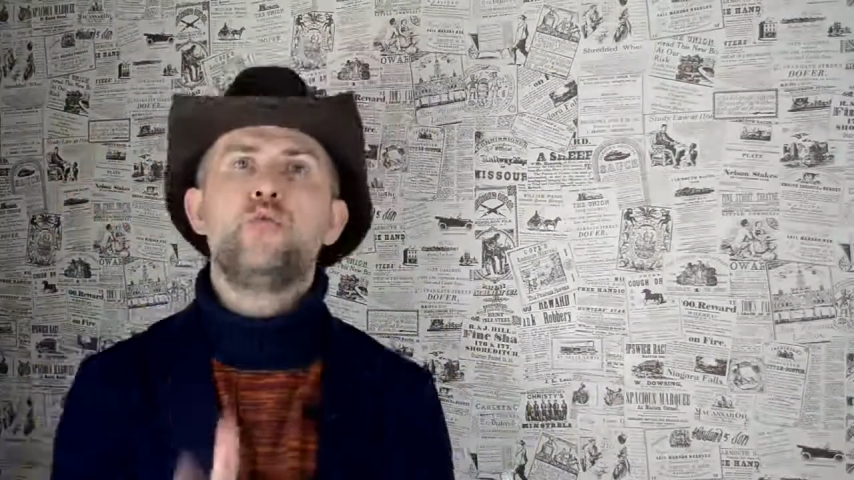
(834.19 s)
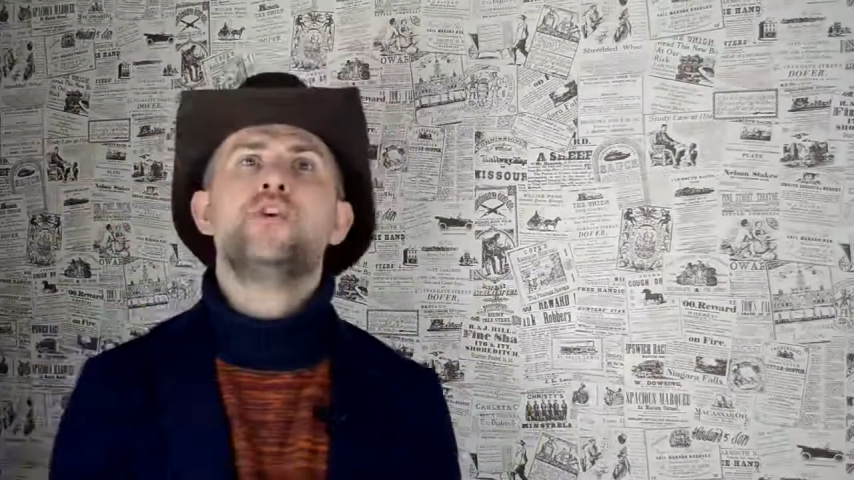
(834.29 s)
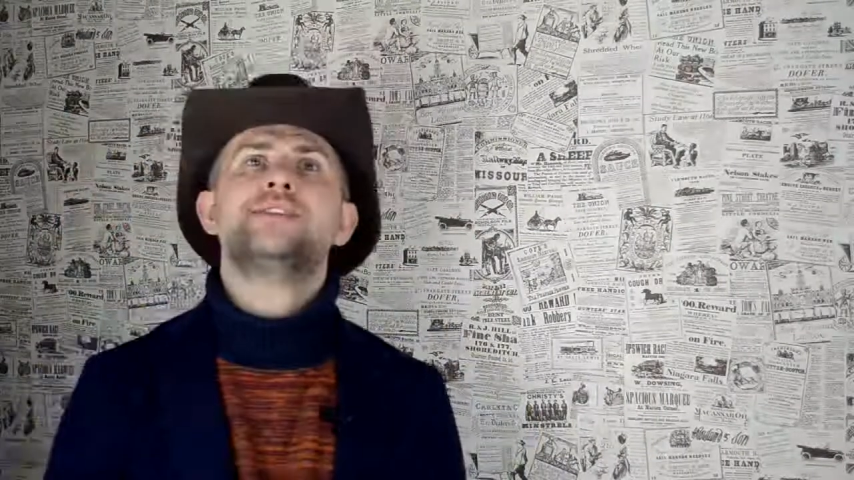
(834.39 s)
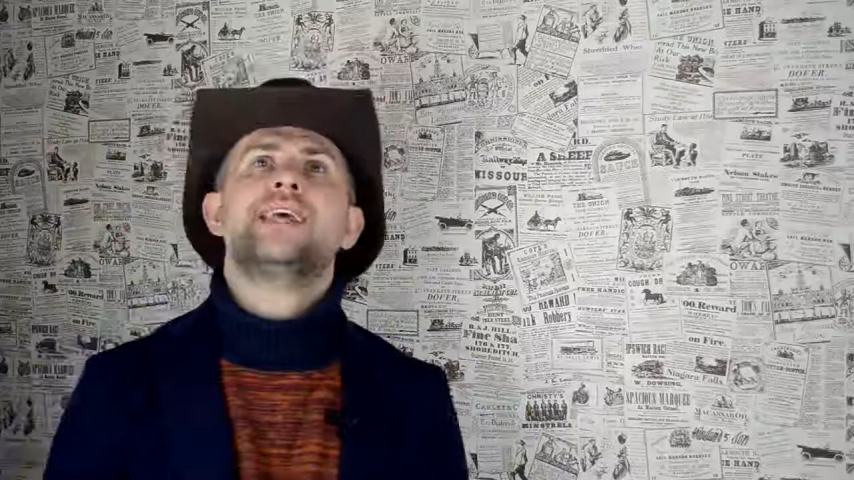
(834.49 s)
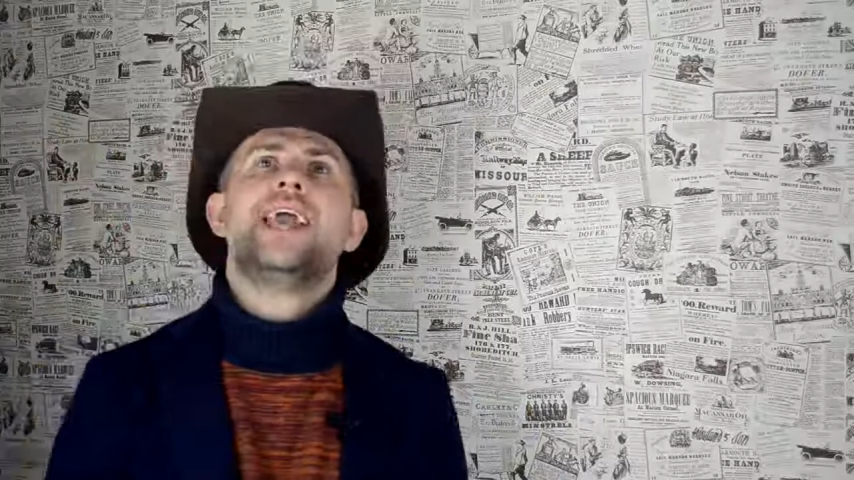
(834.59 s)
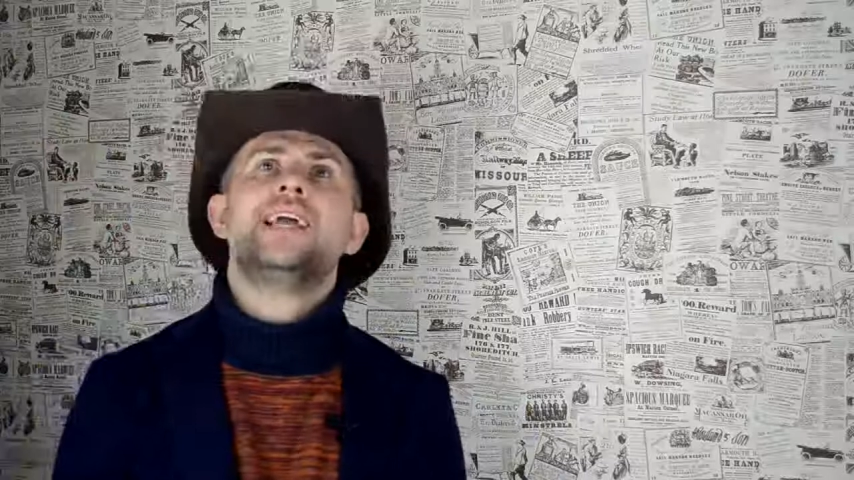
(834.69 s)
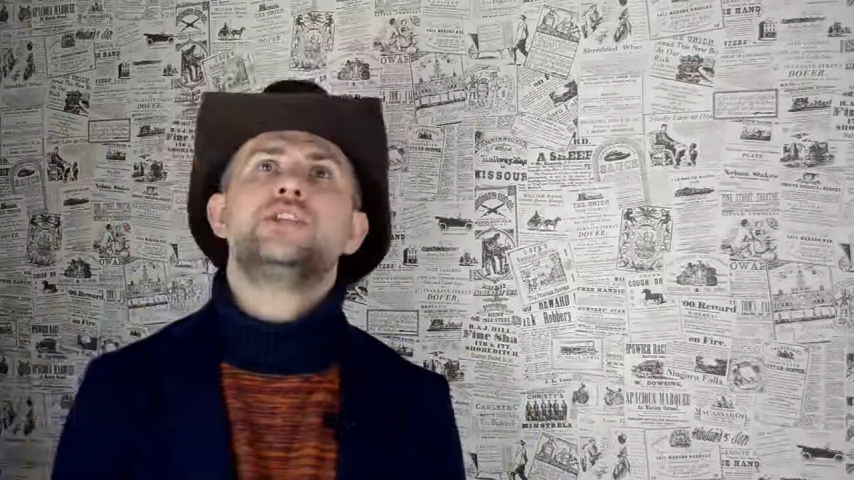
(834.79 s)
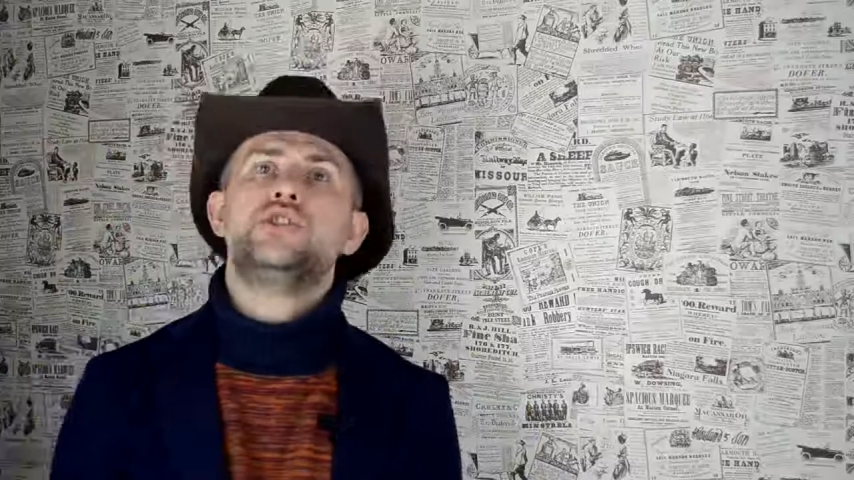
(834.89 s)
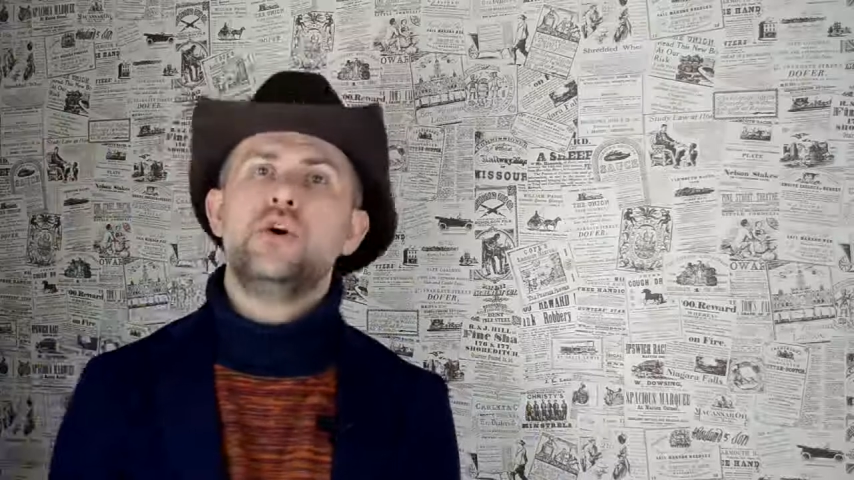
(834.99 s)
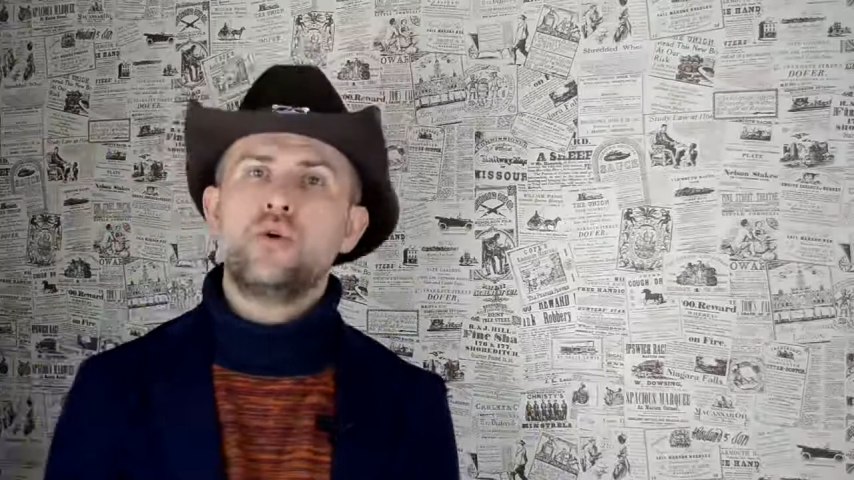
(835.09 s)
was a
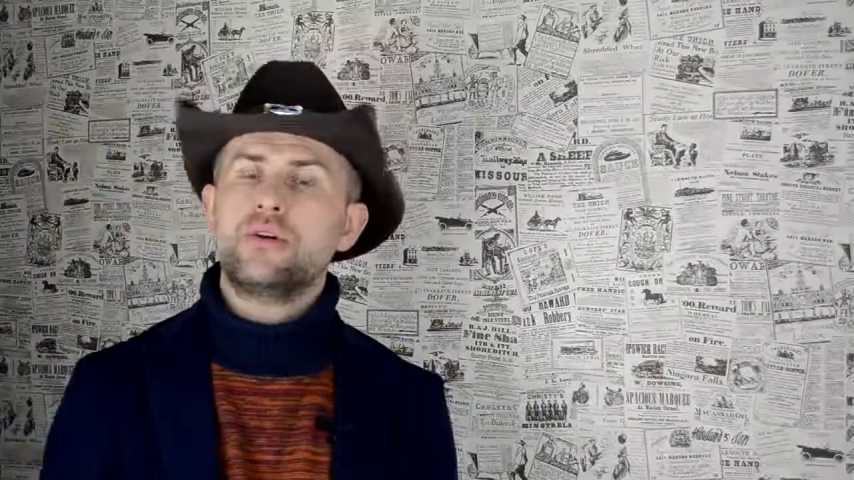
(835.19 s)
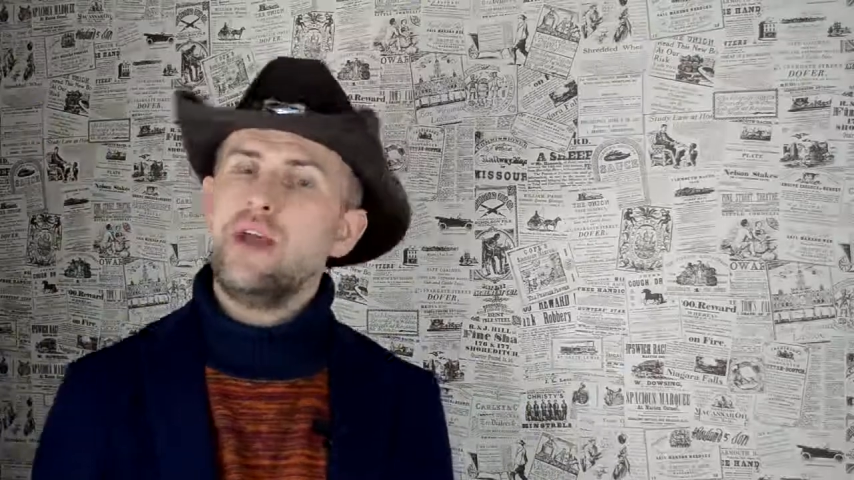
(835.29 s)
joke.